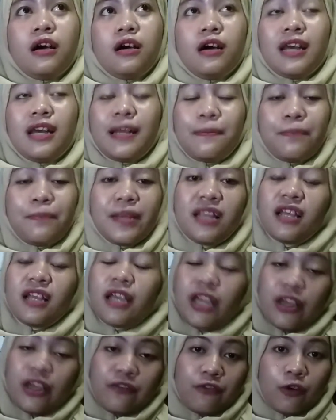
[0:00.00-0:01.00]
repeat the
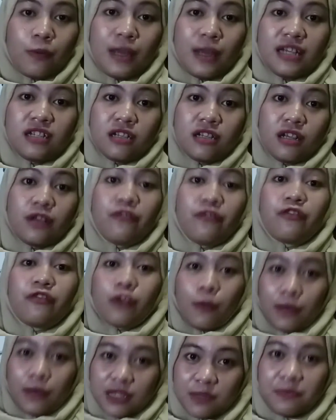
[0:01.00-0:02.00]
key information
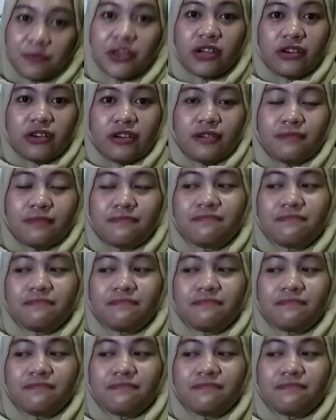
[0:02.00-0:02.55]
from the speaker.